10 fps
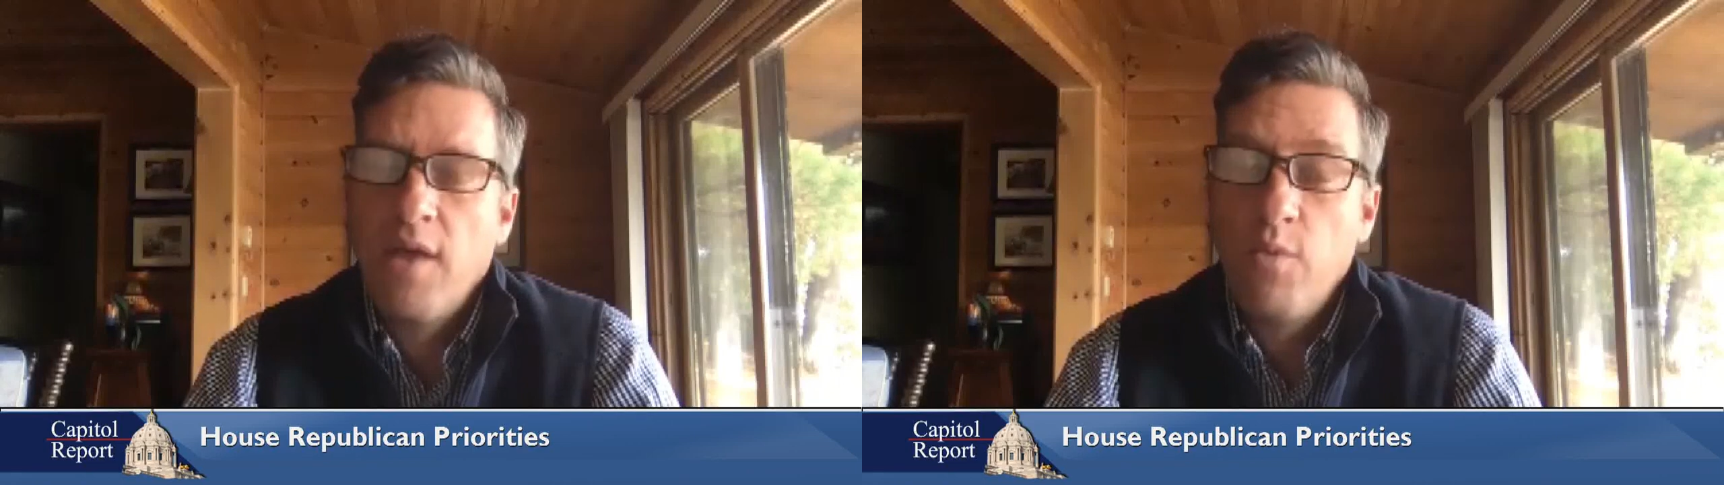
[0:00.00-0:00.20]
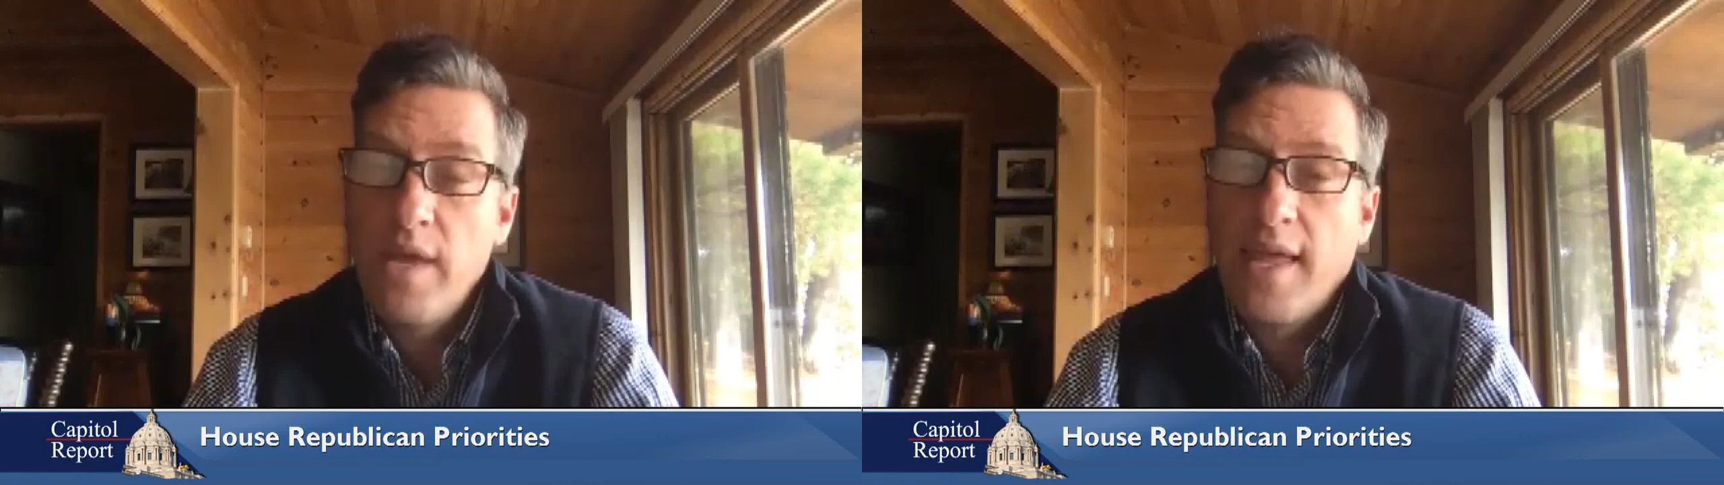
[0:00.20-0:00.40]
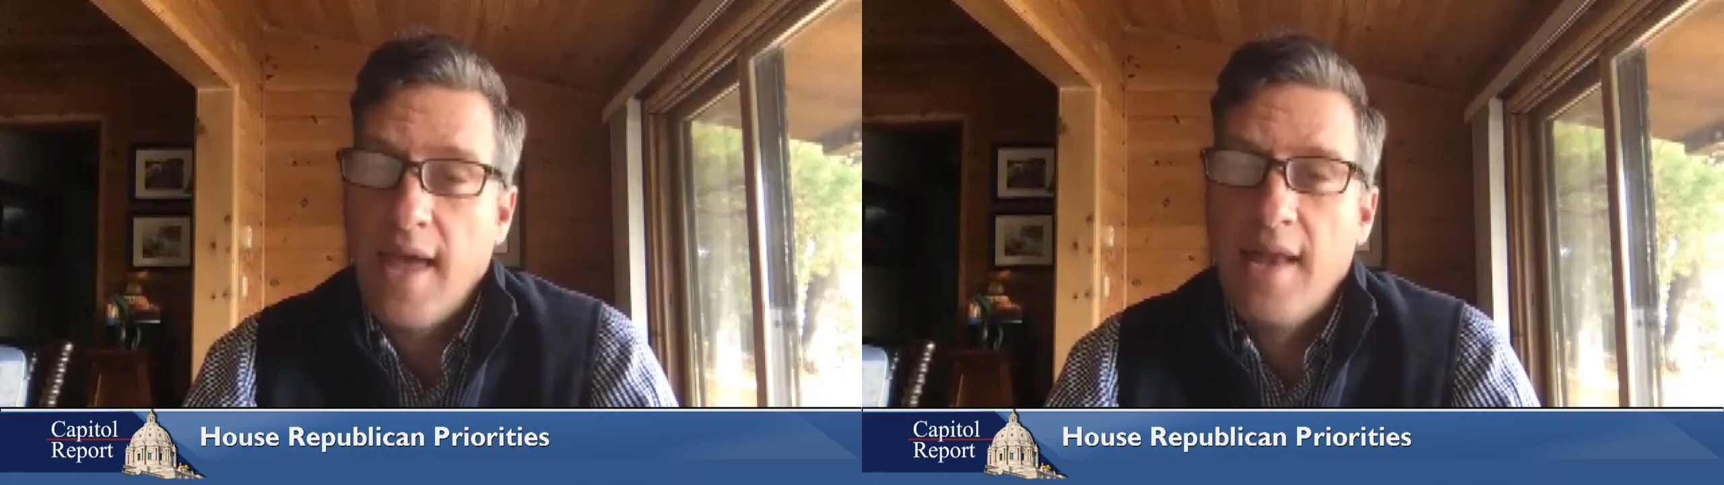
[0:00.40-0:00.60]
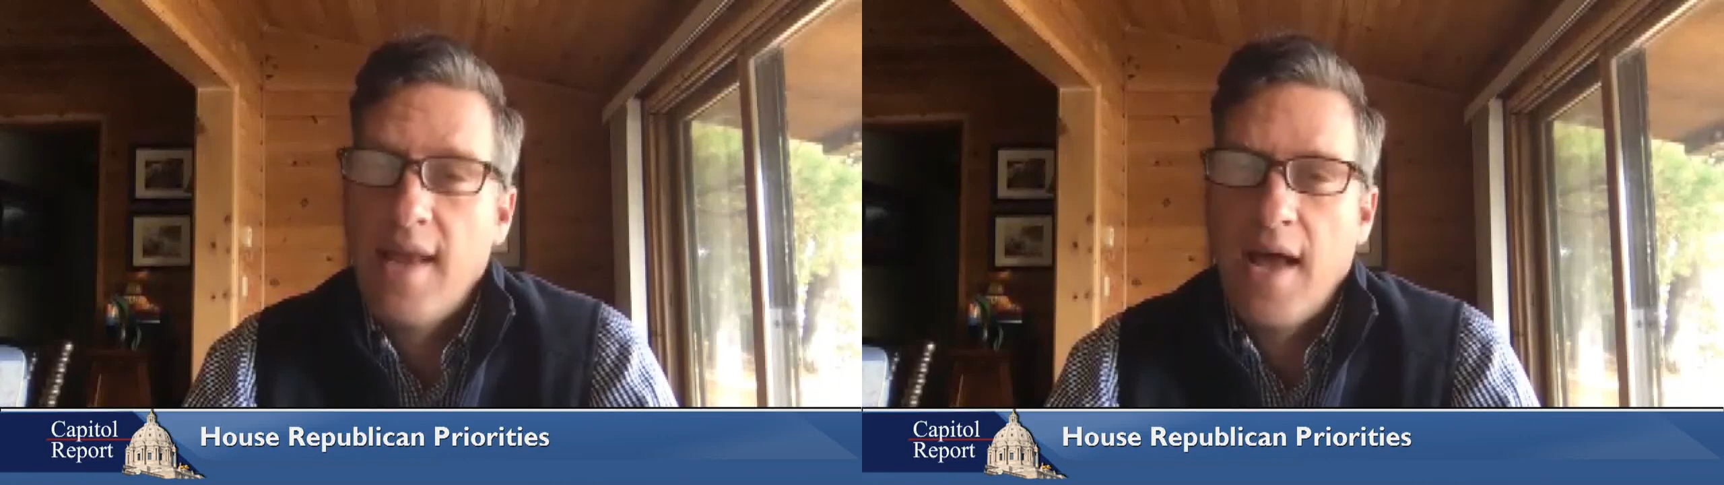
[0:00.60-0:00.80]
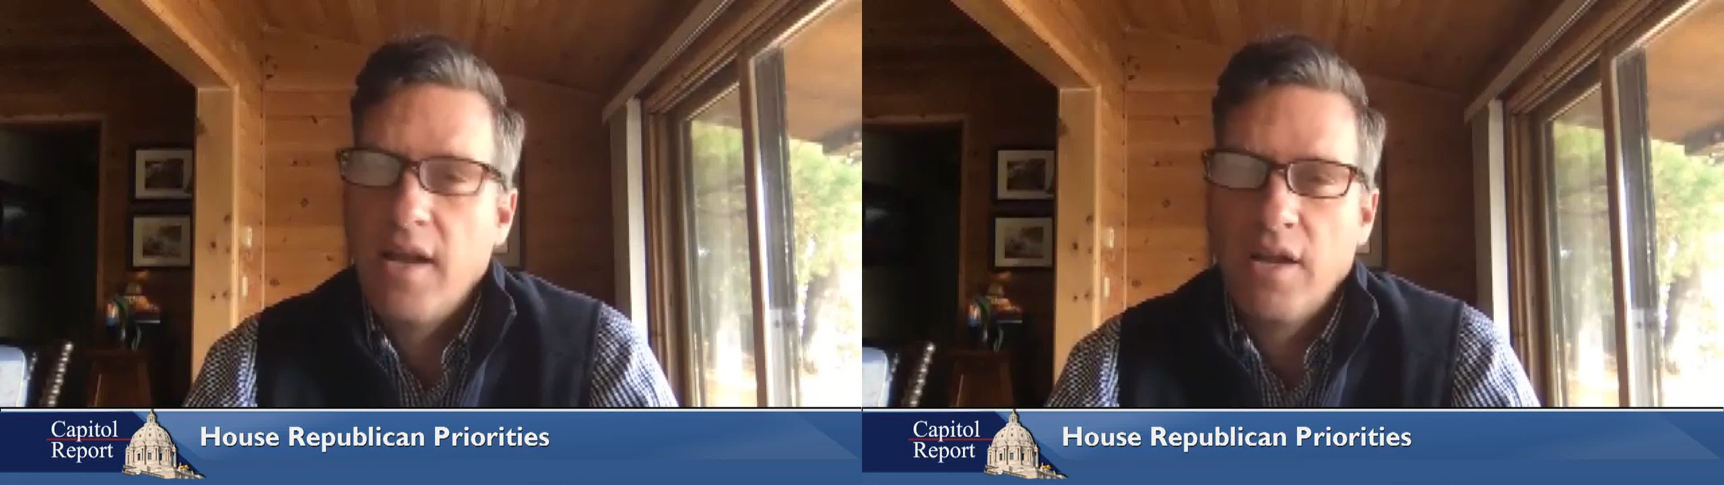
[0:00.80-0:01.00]
and we
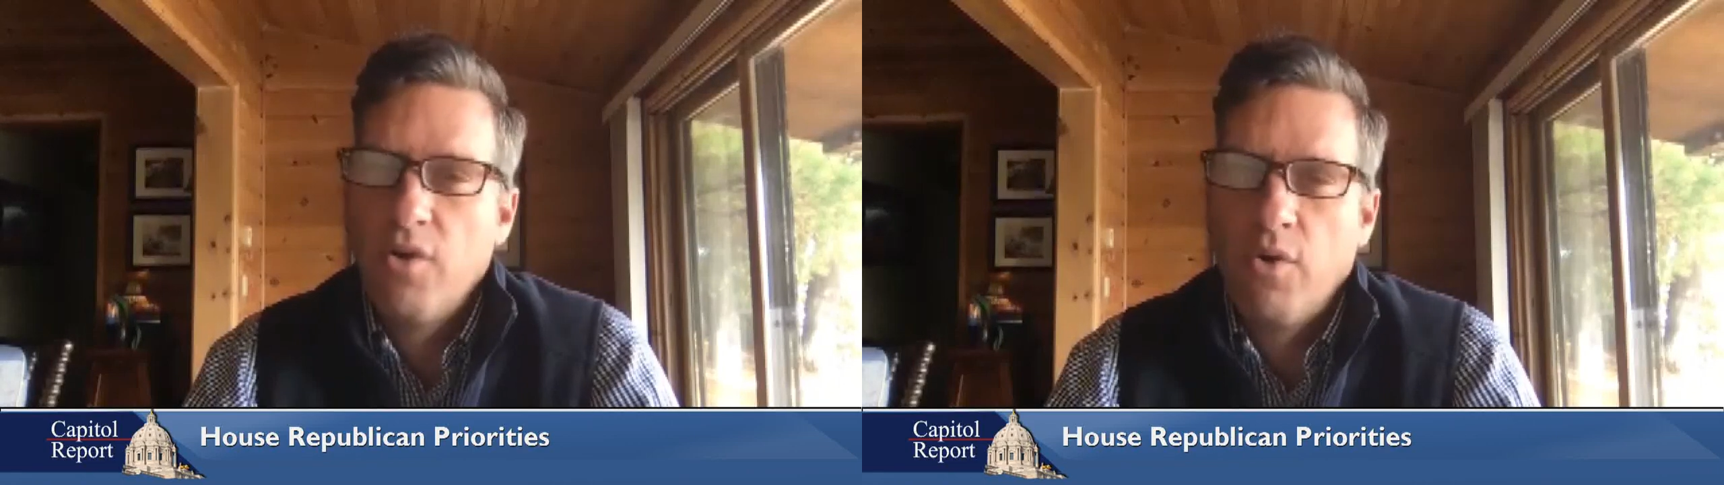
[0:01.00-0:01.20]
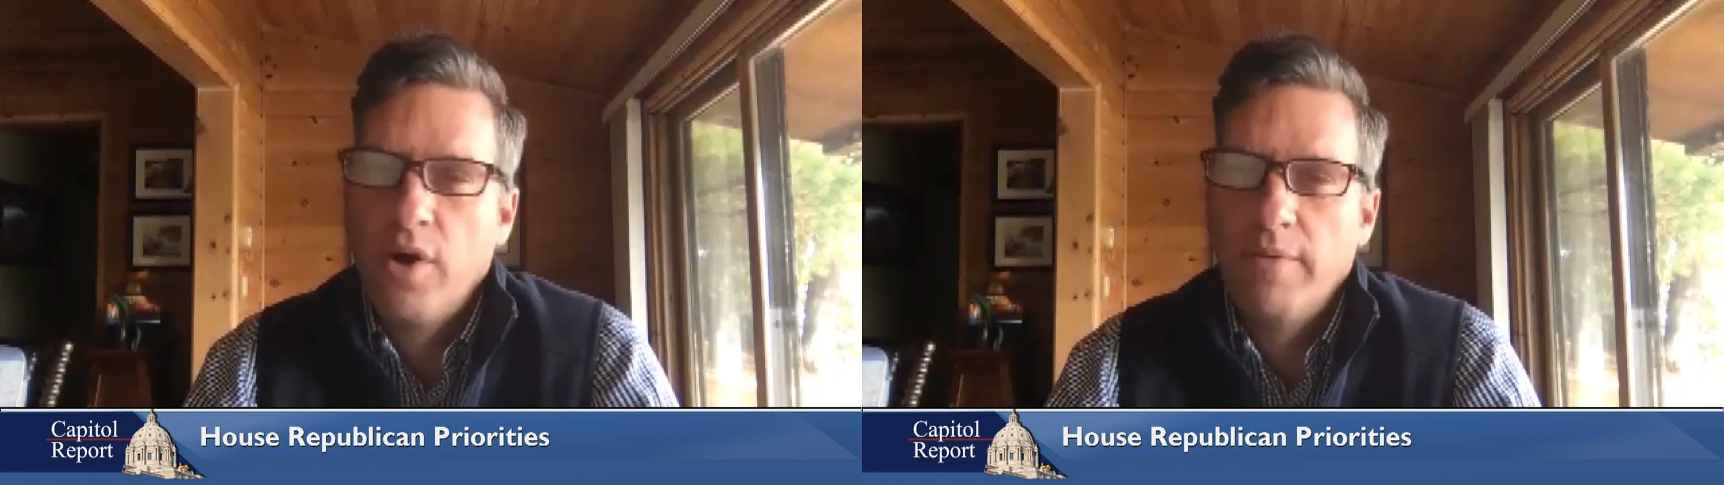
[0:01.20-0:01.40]
cannot ignore it.